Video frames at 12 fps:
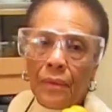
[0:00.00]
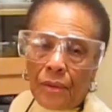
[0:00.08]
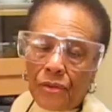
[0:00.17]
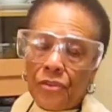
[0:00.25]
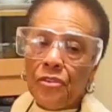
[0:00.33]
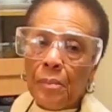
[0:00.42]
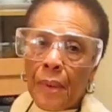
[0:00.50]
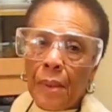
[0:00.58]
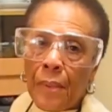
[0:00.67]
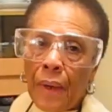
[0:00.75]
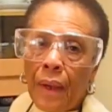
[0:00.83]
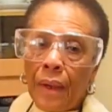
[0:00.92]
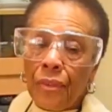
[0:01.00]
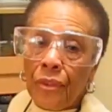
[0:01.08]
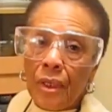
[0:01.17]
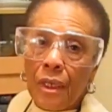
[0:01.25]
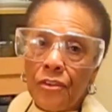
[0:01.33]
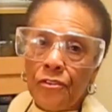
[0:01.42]
This is the pepper. I
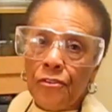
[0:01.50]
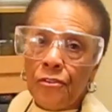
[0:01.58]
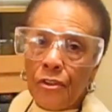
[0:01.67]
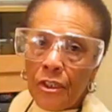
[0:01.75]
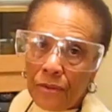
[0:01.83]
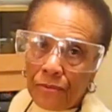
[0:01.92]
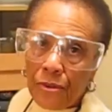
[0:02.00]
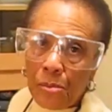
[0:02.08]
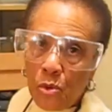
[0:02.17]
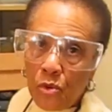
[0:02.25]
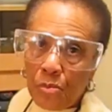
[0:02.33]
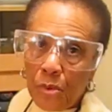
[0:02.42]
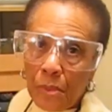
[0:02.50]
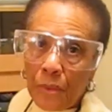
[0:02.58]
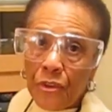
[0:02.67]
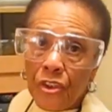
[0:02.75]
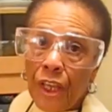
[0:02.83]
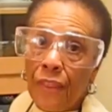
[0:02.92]
think it's safe for most people
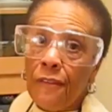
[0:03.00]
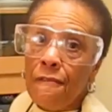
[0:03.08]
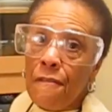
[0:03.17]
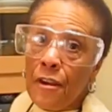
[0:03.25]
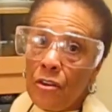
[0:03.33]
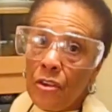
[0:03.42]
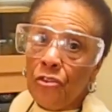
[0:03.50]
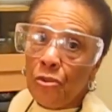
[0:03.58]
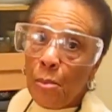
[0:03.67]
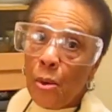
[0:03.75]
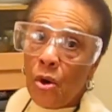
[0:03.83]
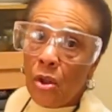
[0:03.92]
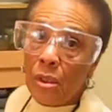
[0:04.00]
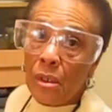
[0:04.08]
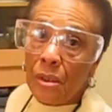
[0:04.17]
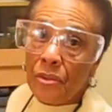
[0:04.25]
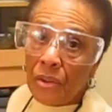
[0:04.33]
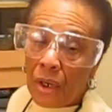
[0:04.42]
to get the very small
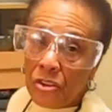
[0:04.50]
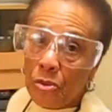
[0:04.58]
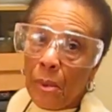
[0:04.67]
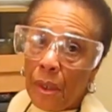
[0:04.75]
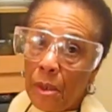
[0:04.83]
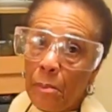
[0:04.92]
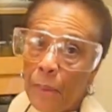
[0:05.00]
Scotch bonnet